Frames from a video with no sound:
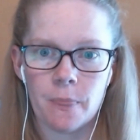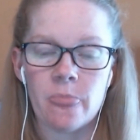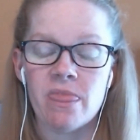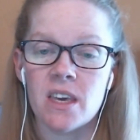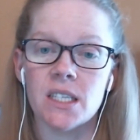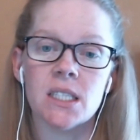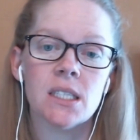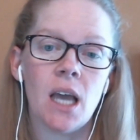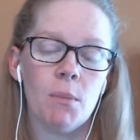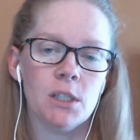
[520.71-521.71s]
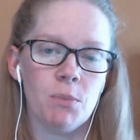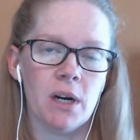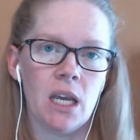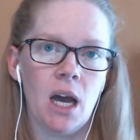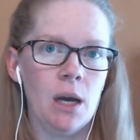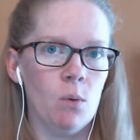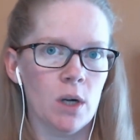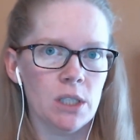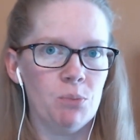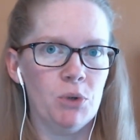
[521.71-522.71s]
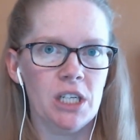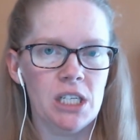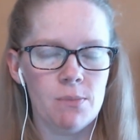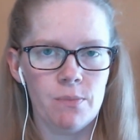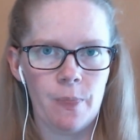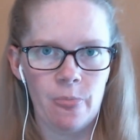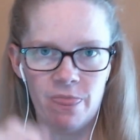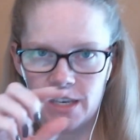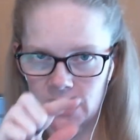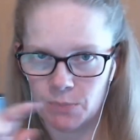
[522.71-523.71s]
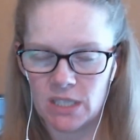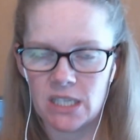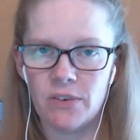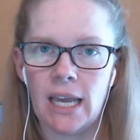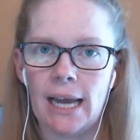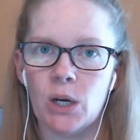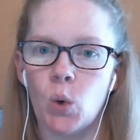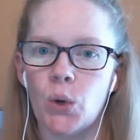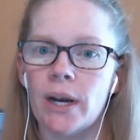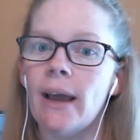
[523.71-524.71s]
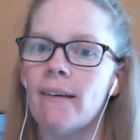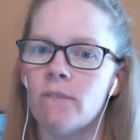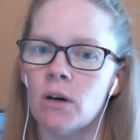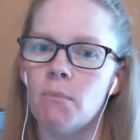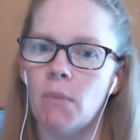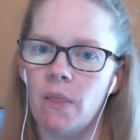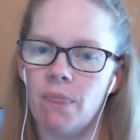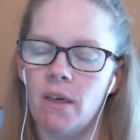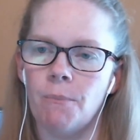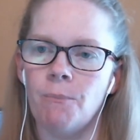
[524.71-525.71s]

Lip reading: this is how much money I want to put into this specific category every month.